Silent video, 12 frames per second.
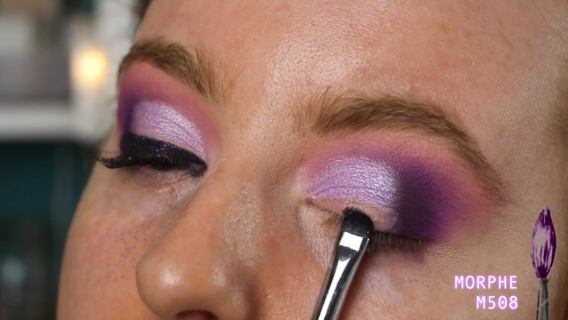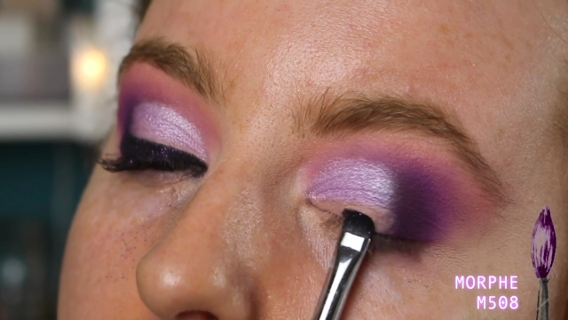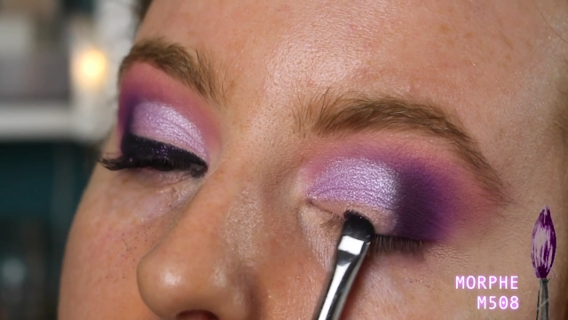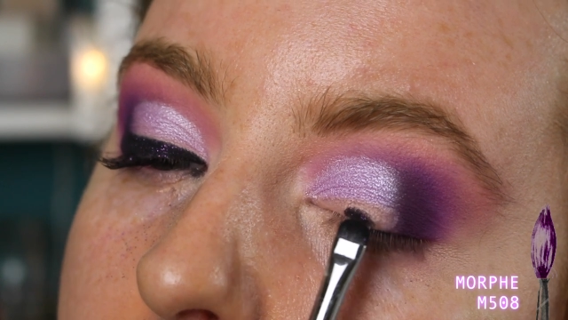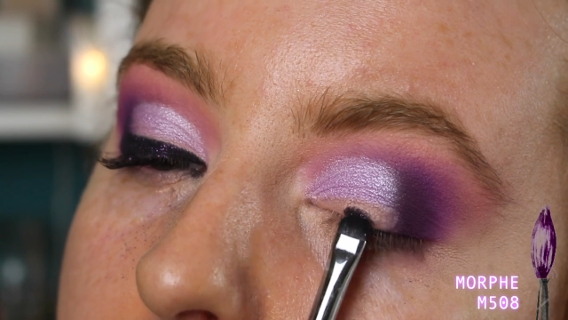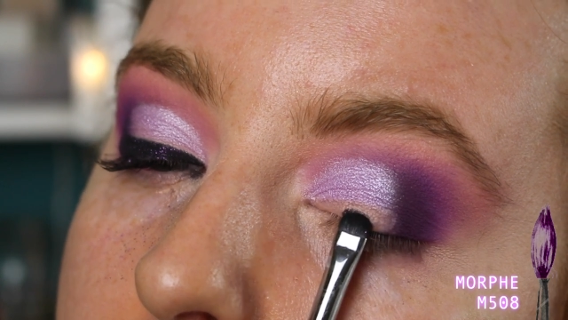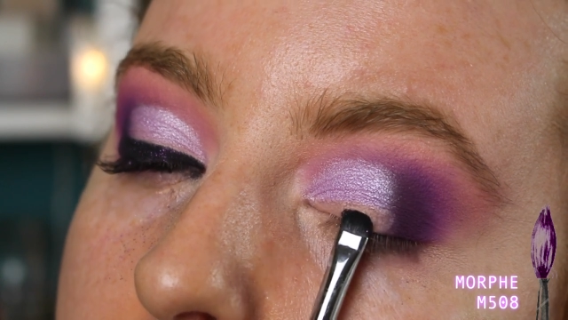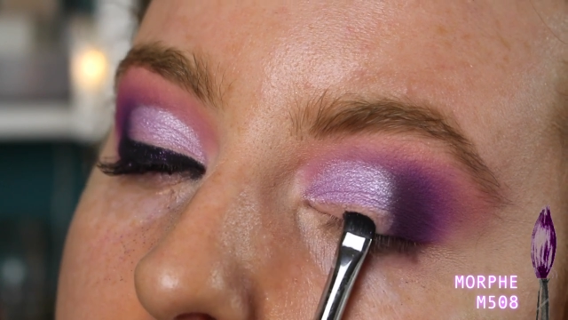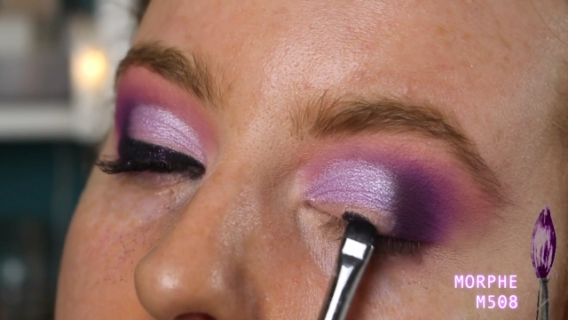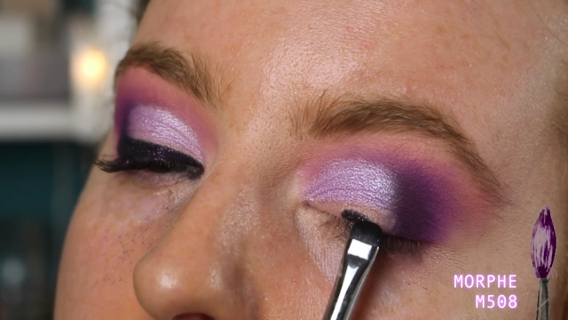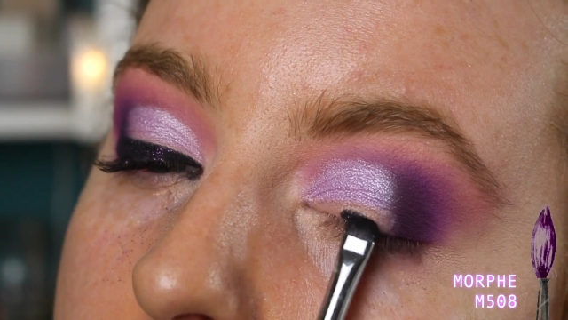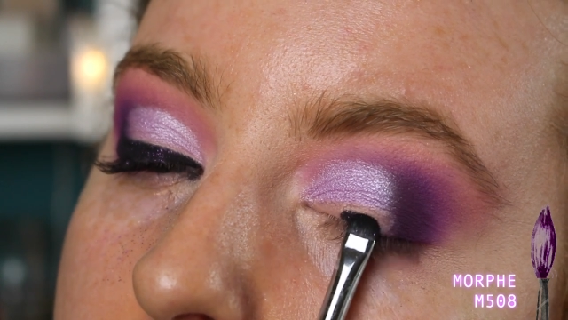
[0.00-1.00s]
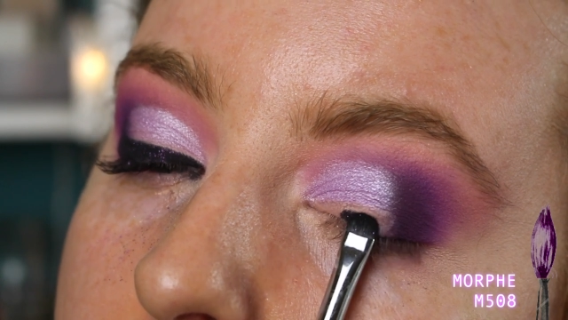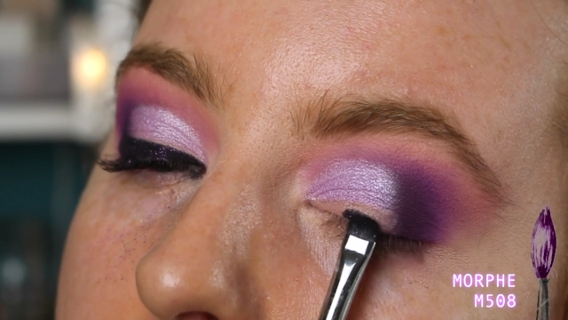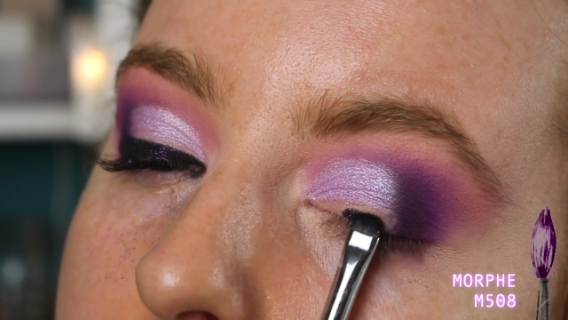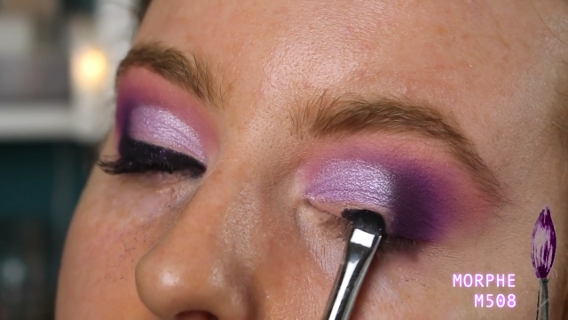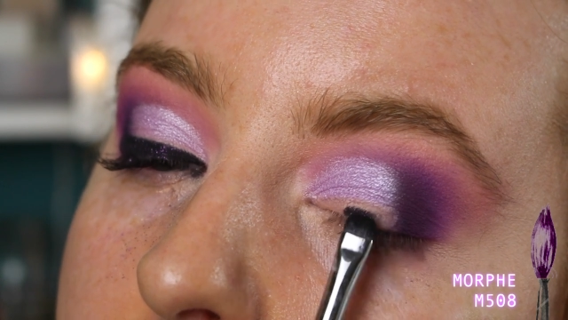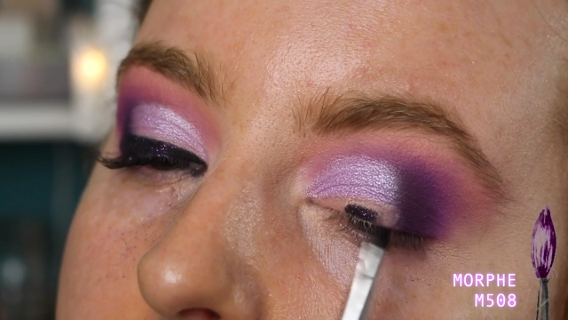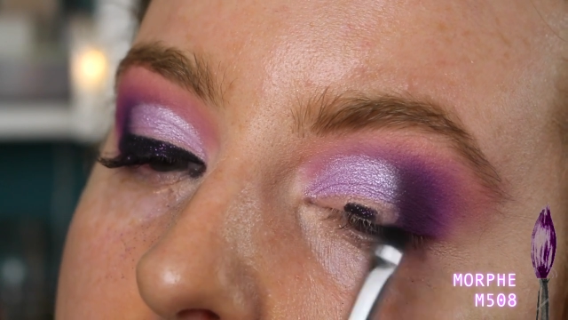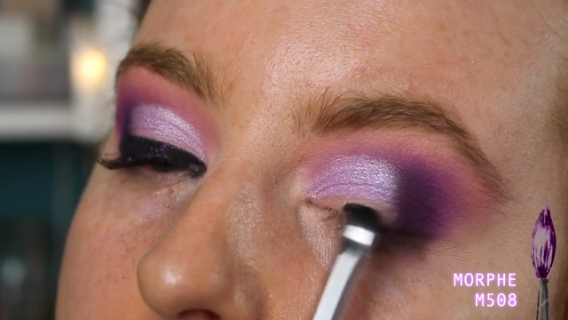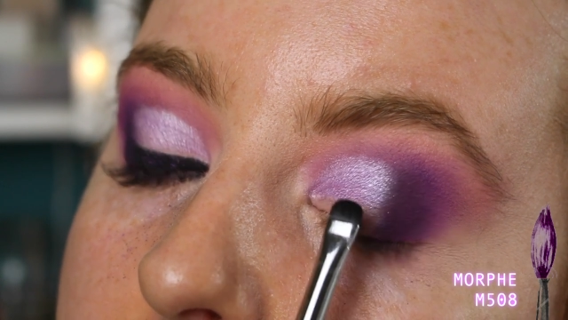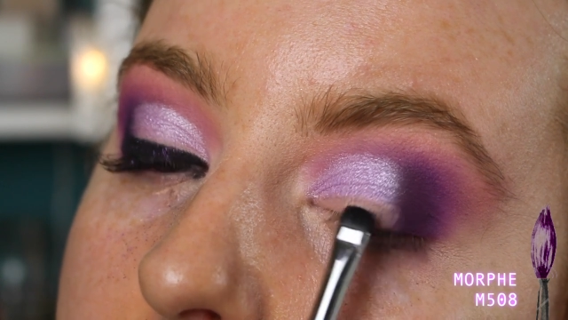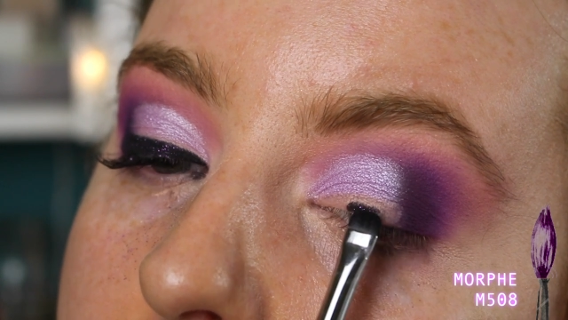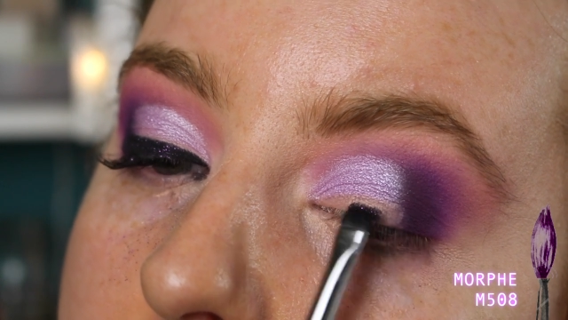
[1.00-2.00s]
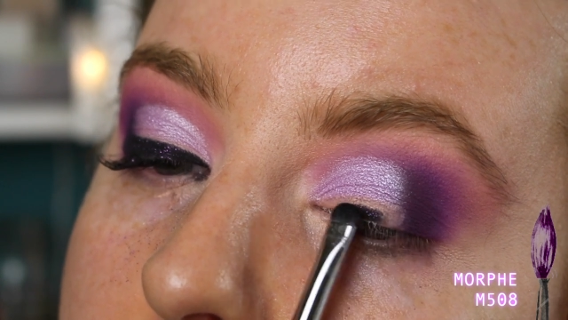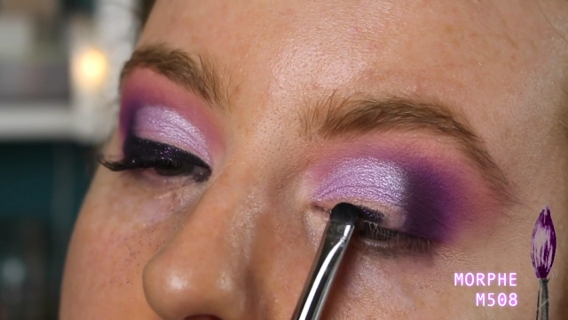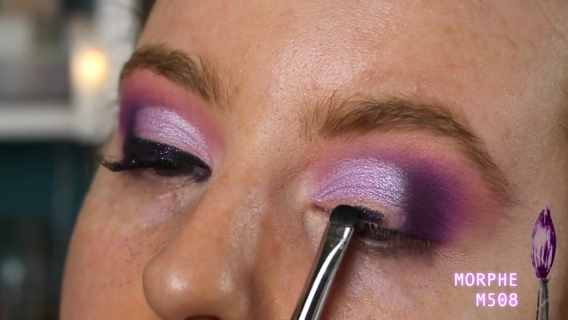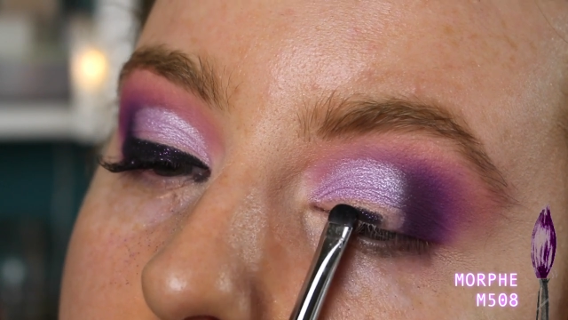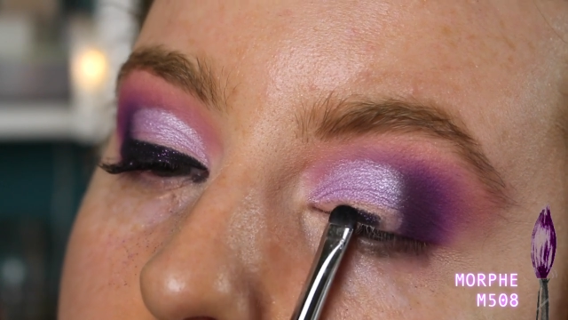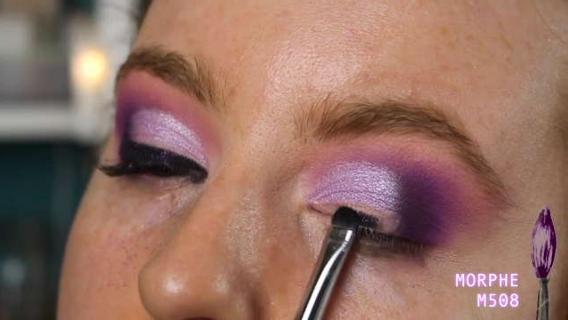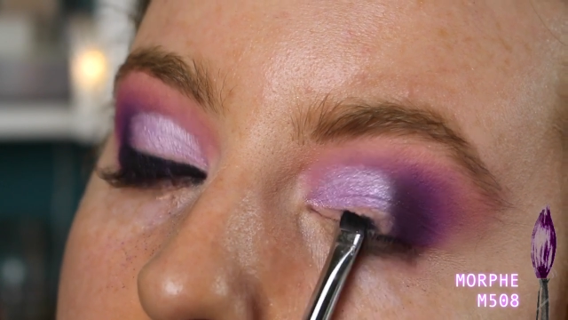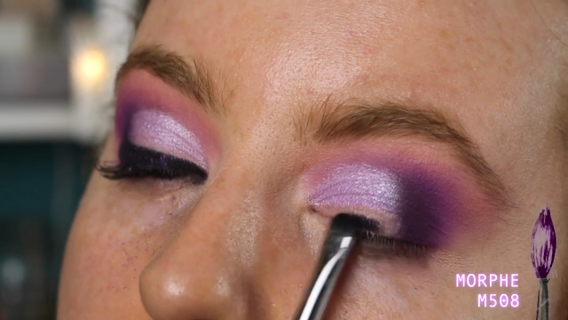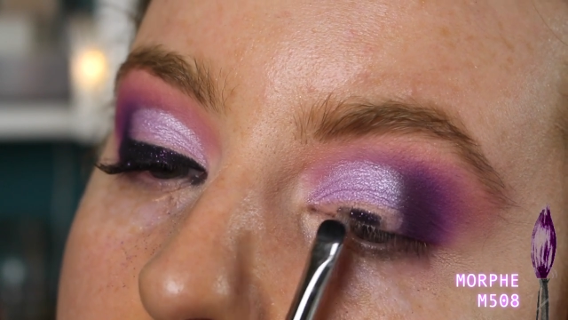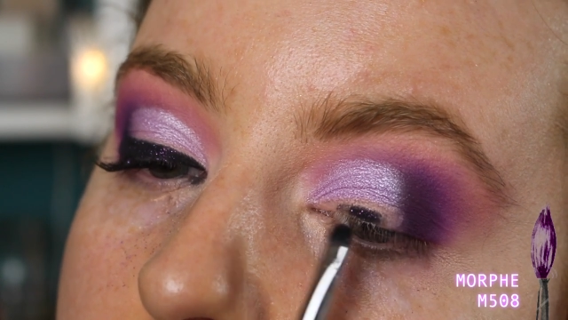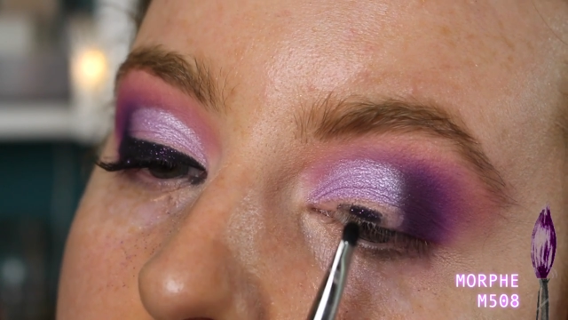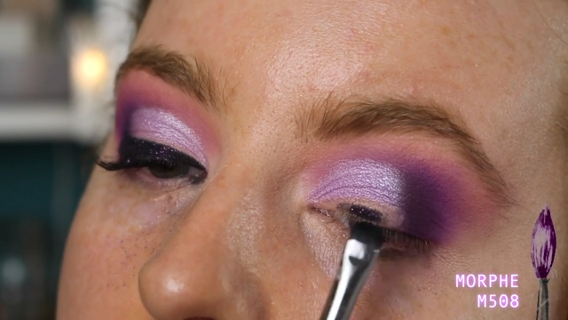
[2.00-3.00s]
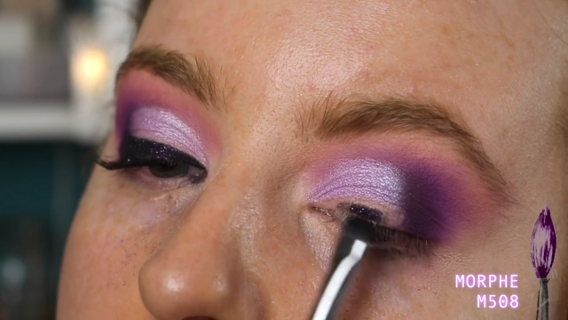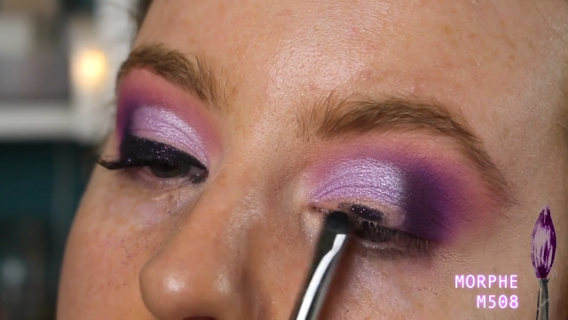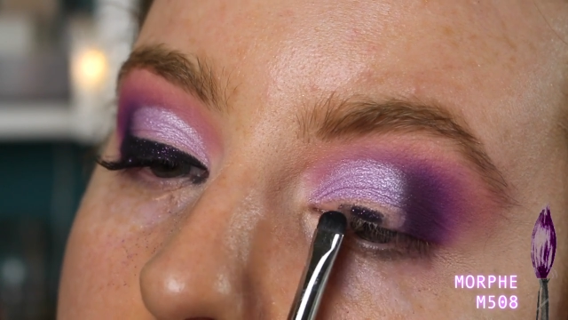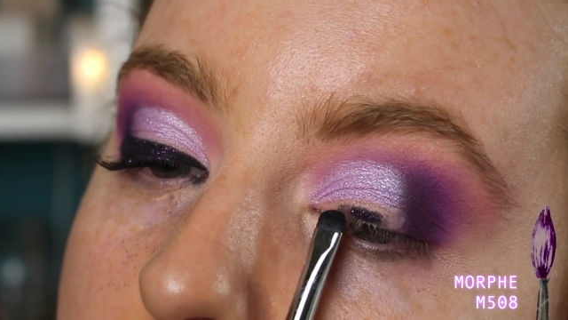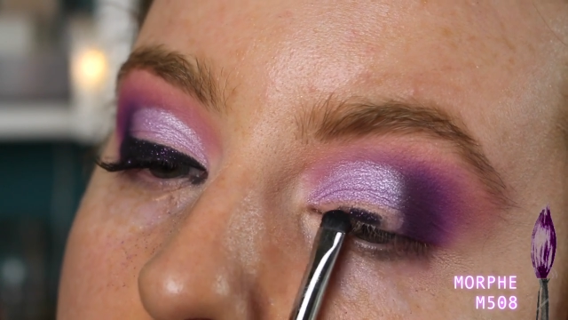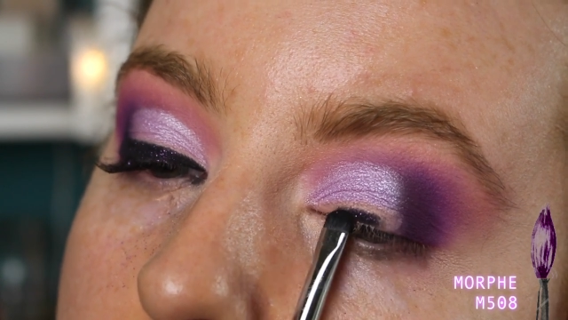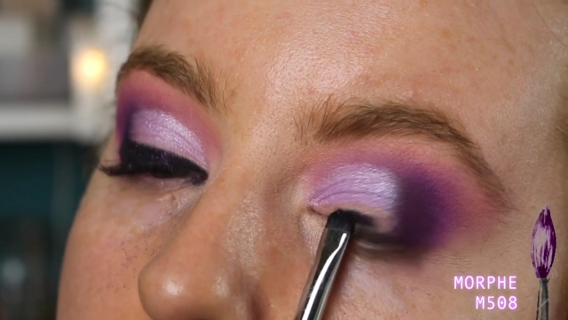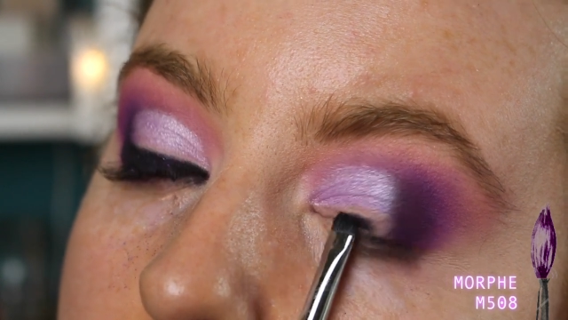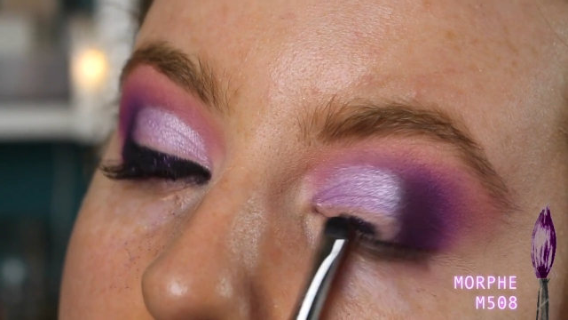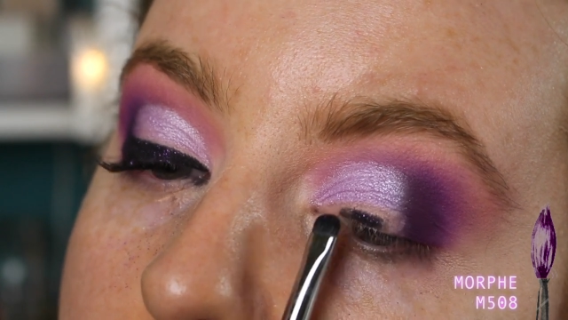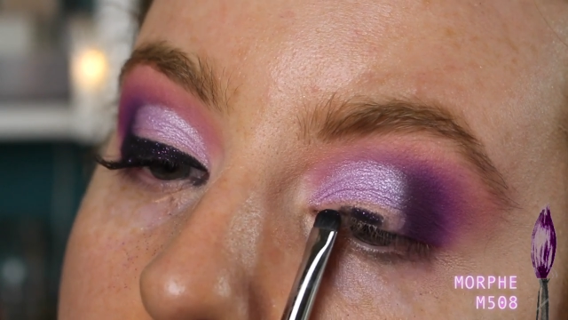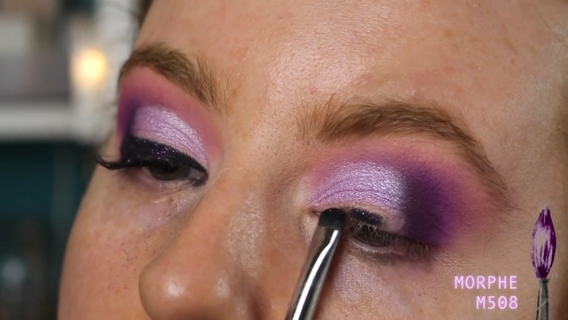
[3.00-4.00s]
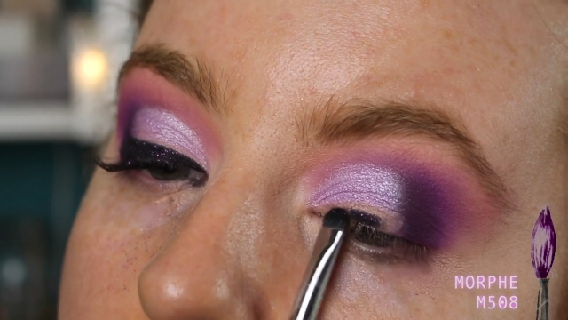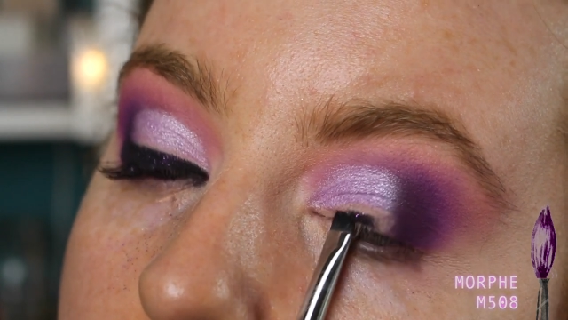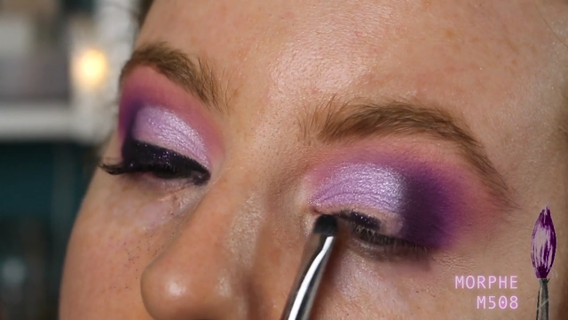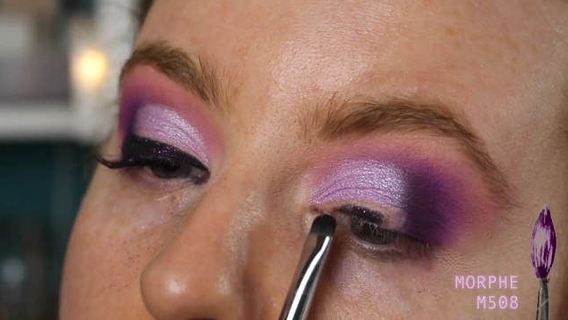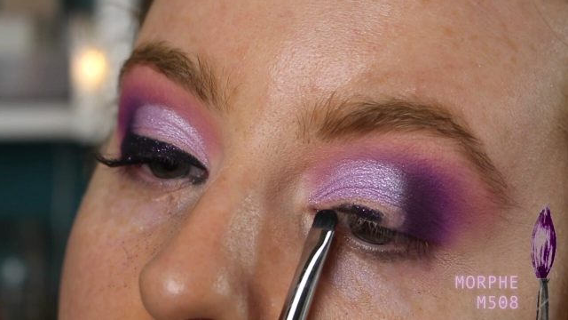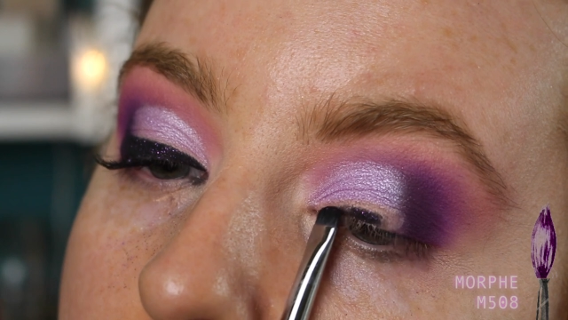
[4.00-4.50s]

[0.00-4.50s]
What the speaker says: No face is visible, so there are no lips to read.